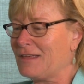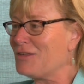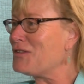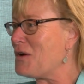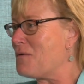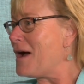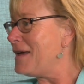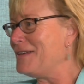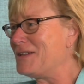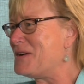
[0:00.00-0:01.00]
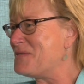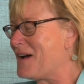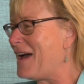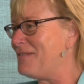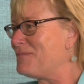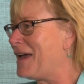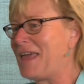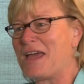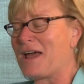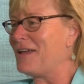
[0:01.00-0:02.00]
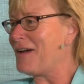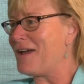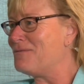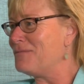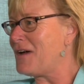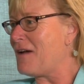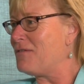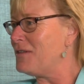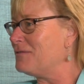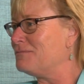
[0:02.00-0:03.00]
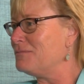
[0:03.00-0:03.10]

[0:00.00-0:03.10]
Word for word: So I, you know, I feel